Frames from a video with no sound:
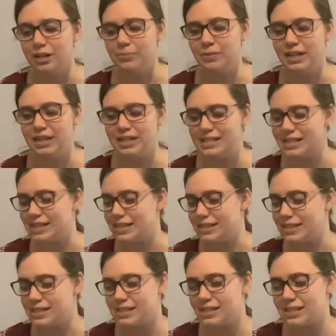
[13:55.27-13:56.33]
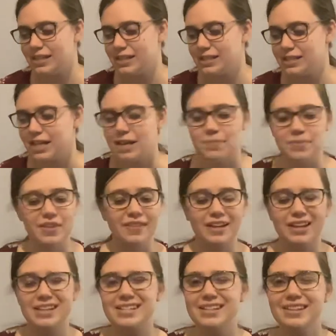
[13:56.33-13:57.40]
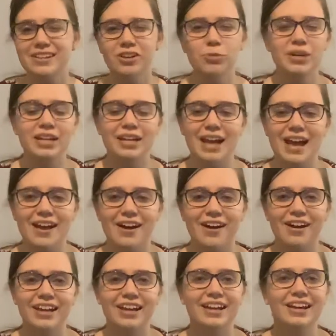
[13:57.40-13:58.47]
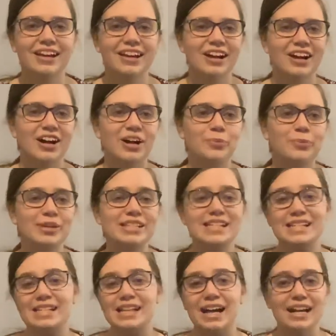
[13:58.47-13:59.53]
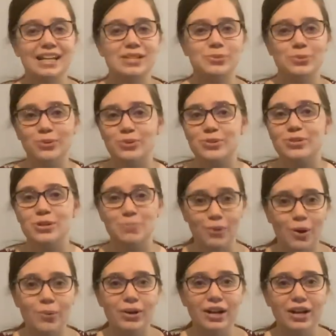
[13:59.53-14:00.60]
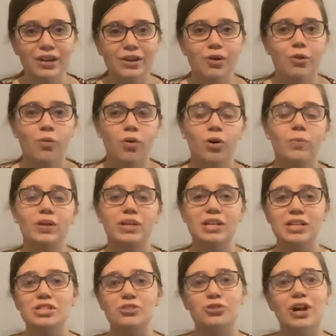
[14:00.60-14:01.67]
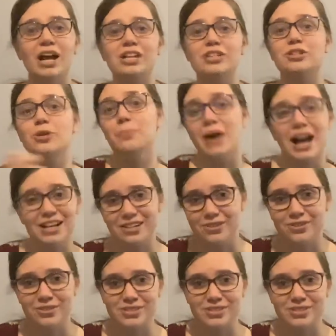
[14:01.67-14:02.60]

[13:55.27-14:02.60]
innocence type thing that gets a little bit chaotic when society's rules are broken or when he's trying to go back to those